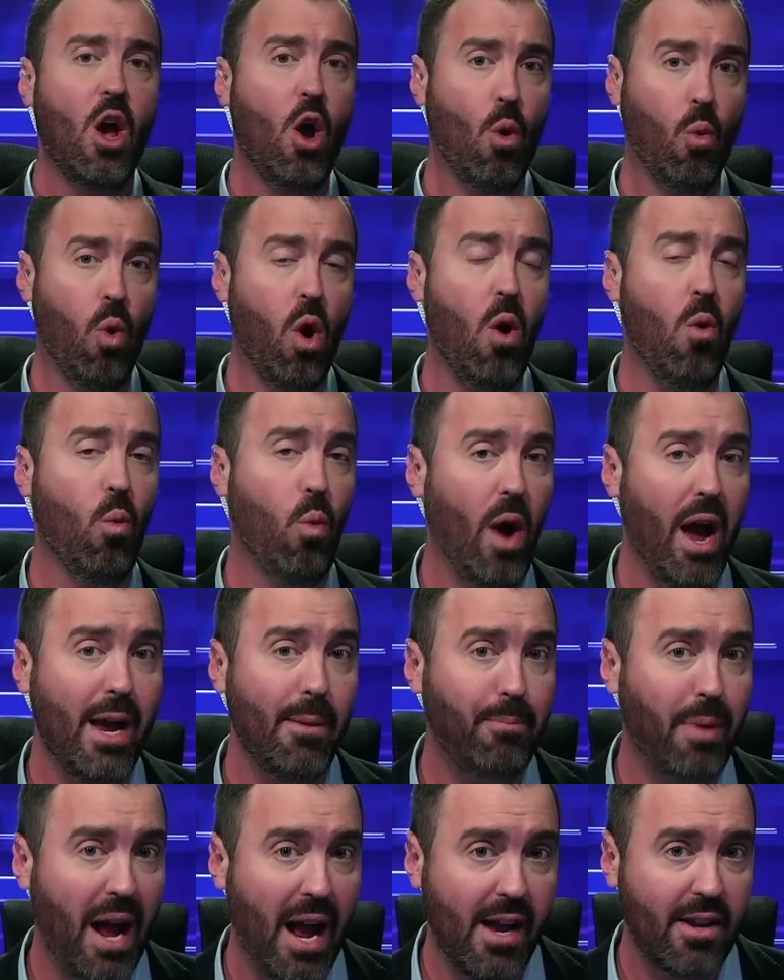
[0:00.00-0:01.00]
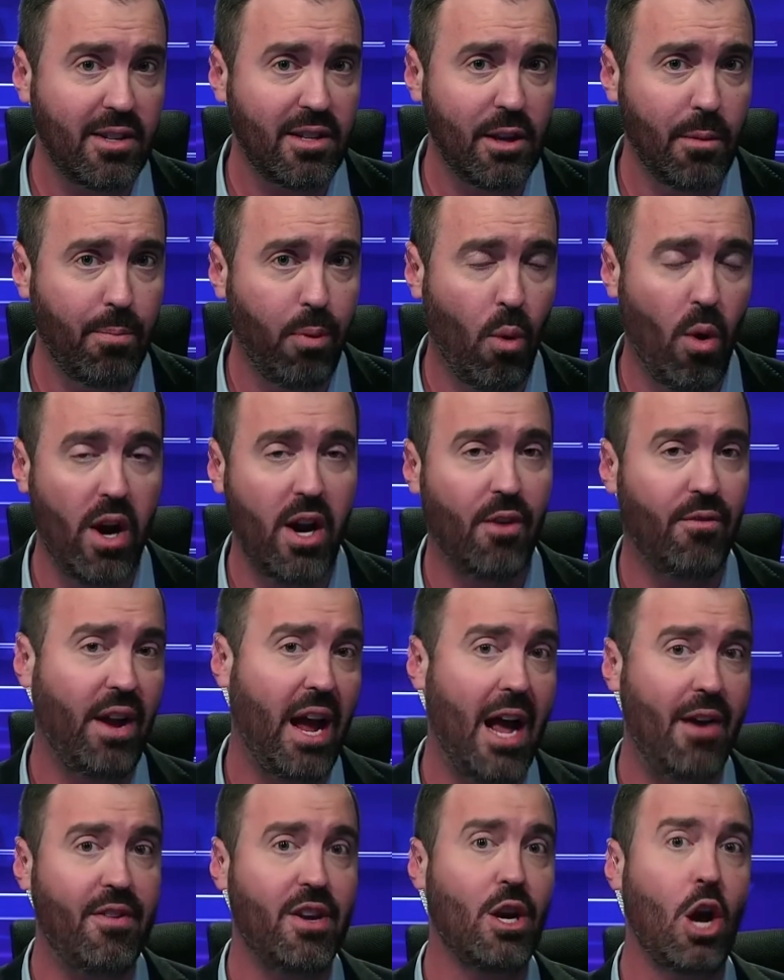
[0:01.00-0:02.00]
We're way past the point of
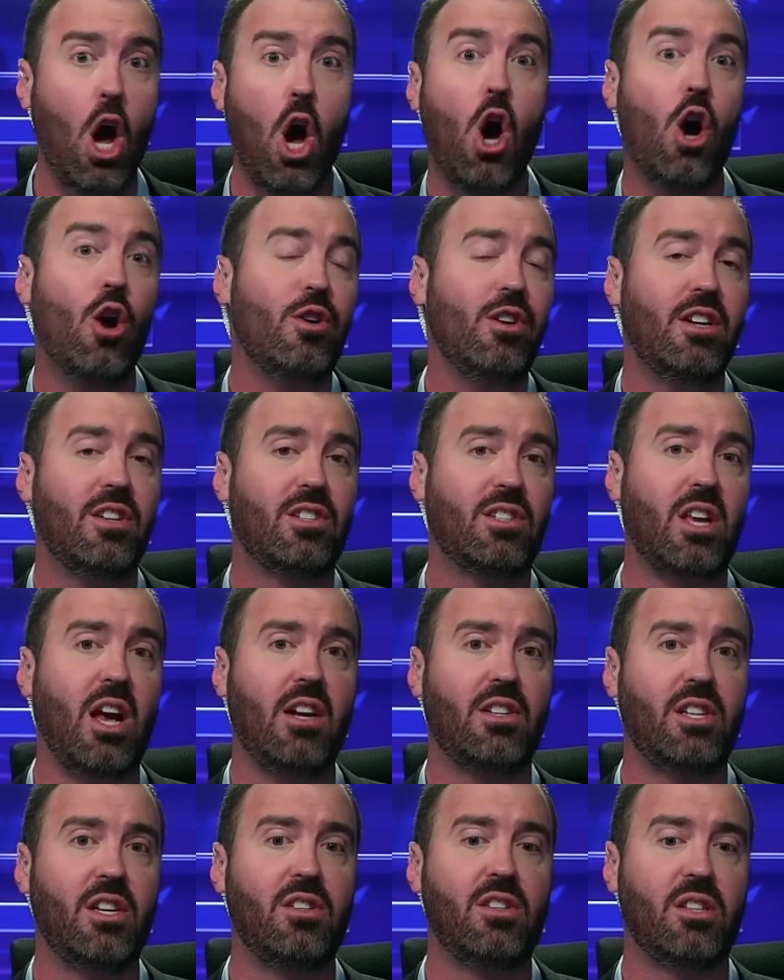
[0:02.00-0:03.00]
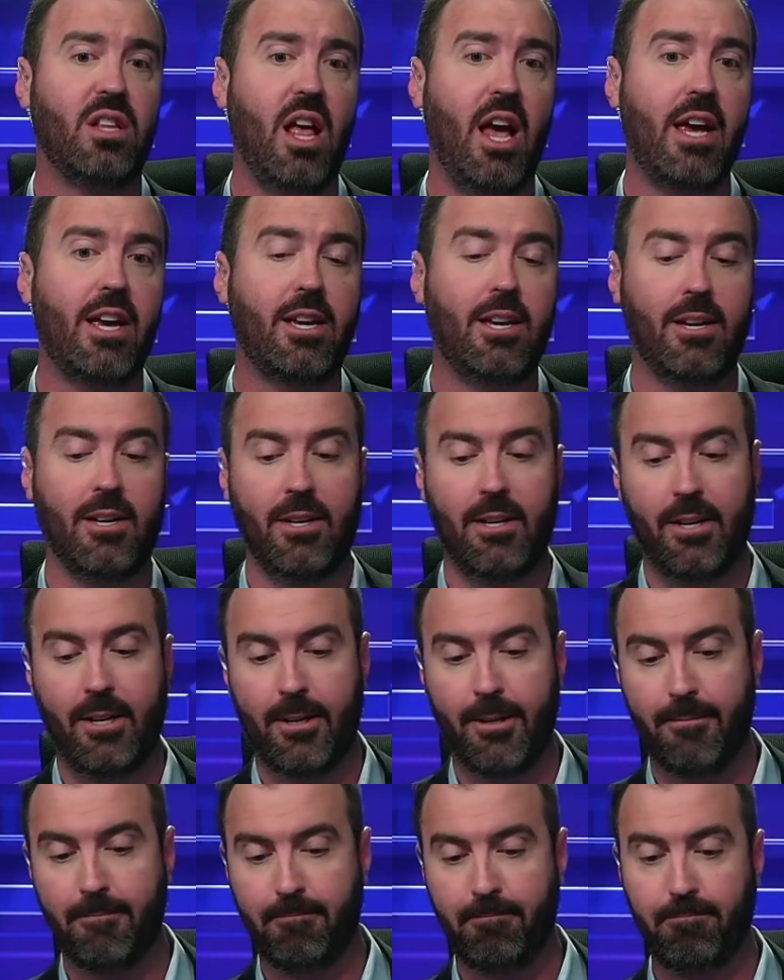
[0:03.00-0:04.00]
having hard discussions like,
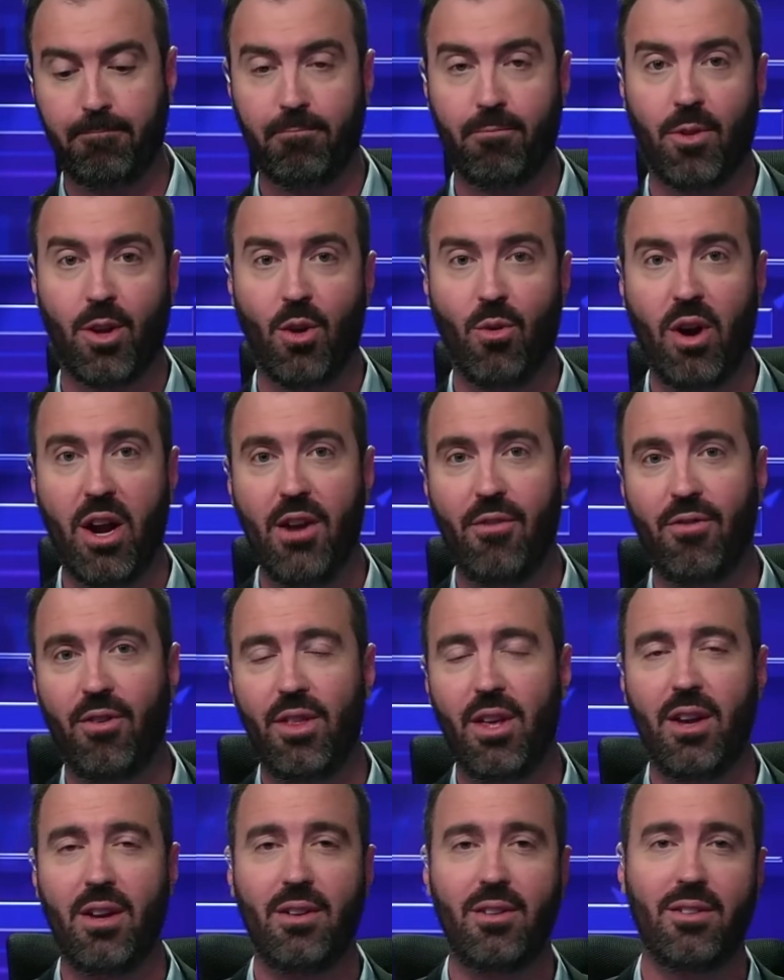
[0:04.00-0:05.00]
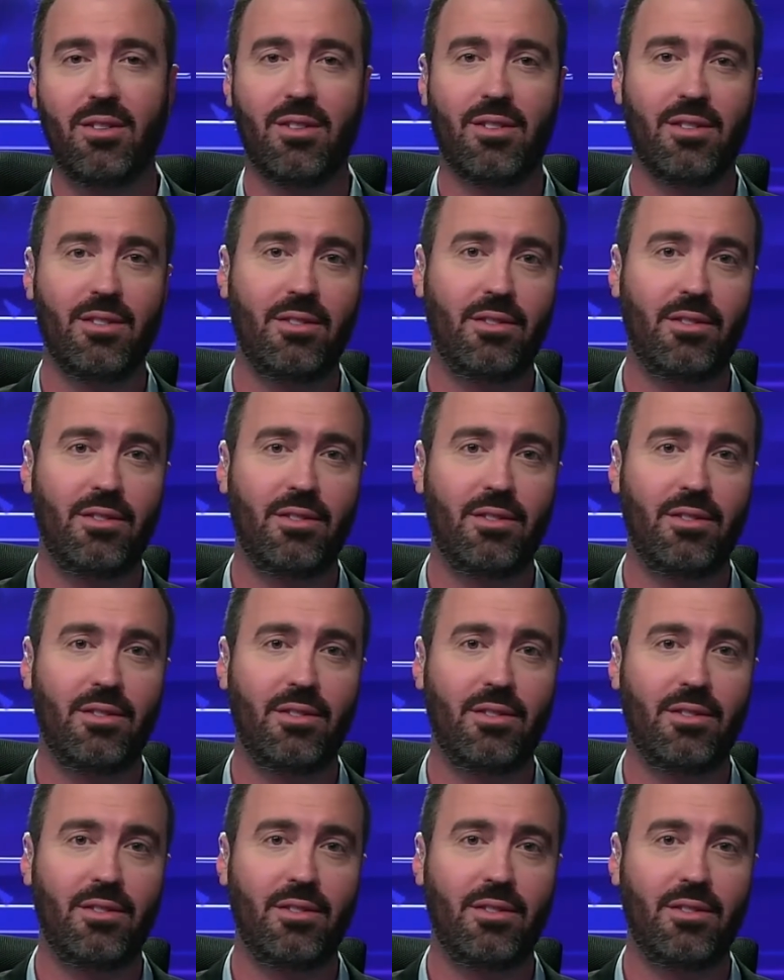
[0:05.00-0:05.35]
you ready for this?